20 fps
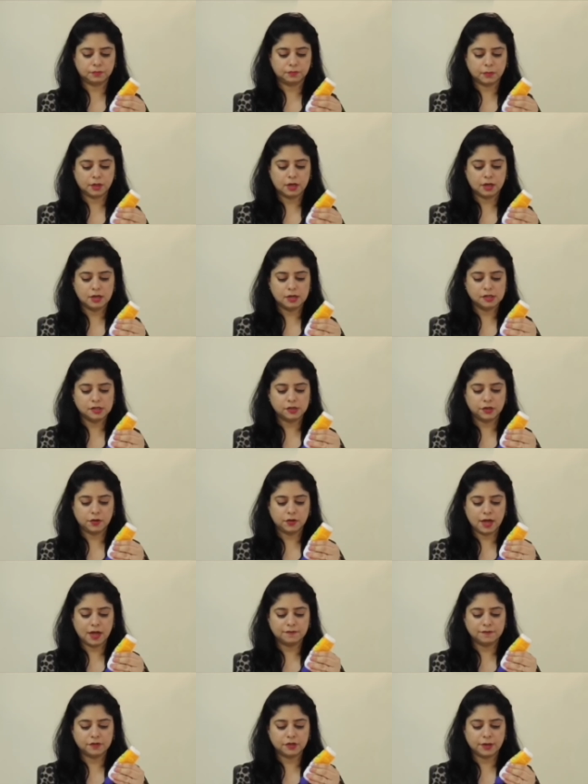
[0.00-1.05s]
So you have to
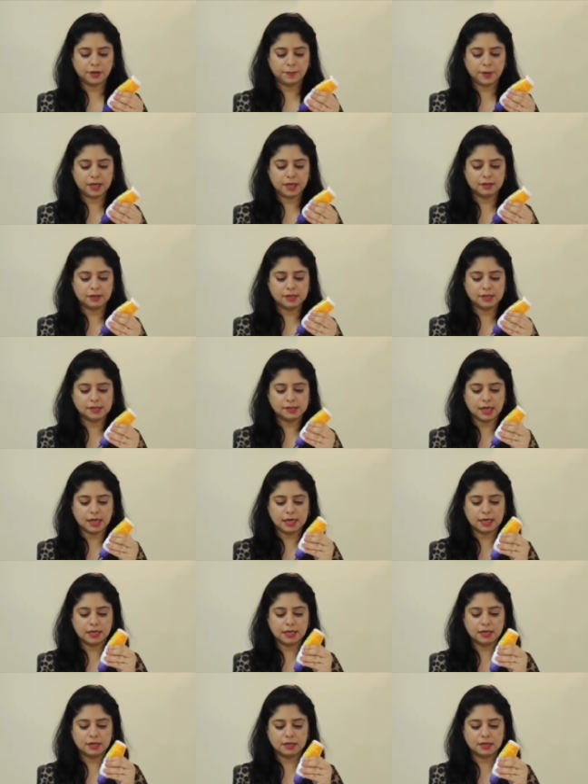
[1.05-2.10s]
repeat this until and
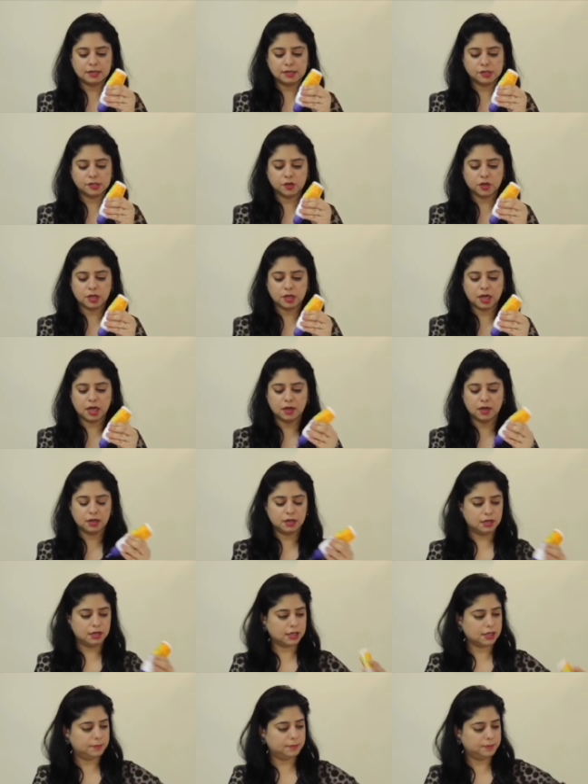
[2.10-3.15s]
unless you
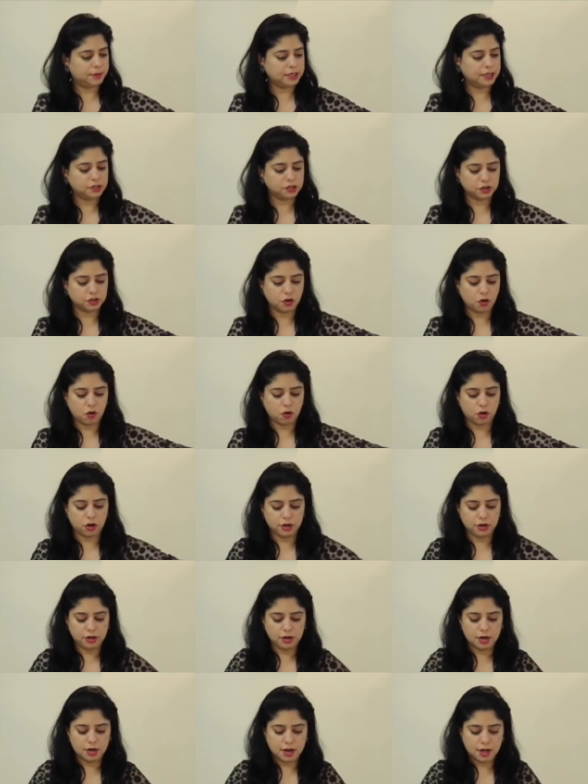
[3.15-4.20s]
complete your all
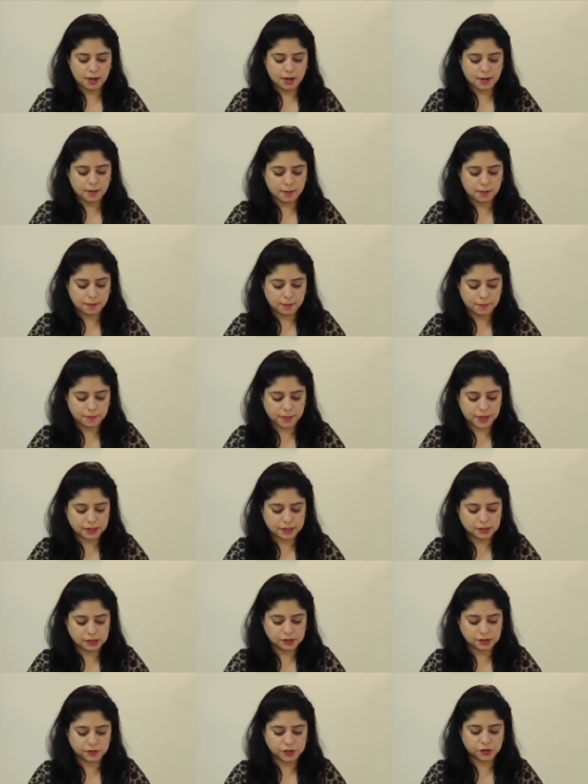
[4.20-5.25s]
petals
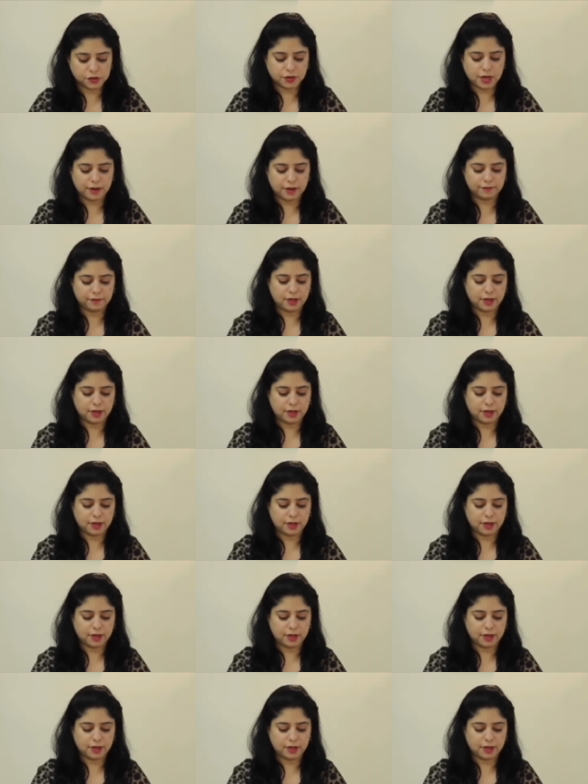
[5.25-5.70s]
which you have cut.